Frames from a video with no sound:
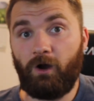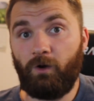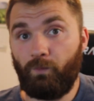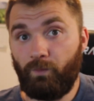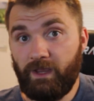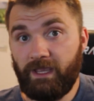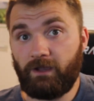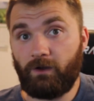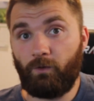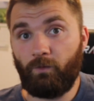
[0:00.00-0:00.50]
a
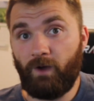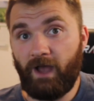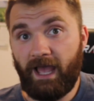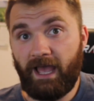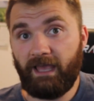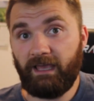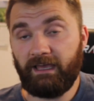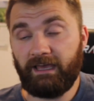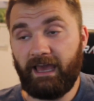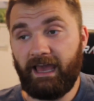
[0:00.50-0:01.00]
week
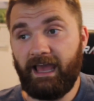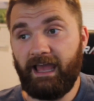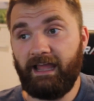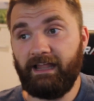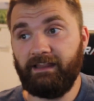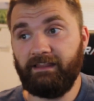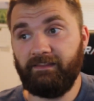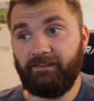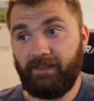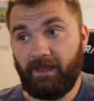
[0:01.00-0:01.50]
away
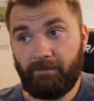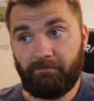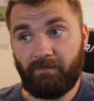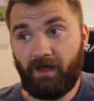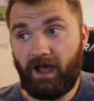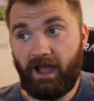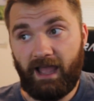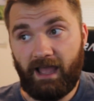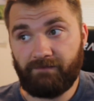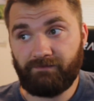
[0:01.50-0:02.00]
and them
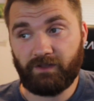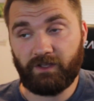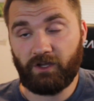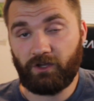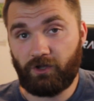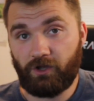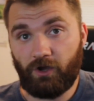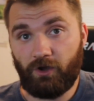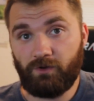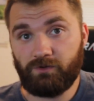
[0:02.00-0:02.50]
not having a
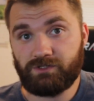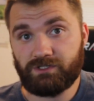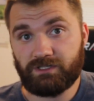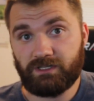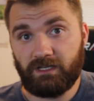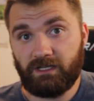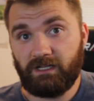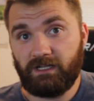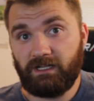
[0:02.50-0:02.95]
coach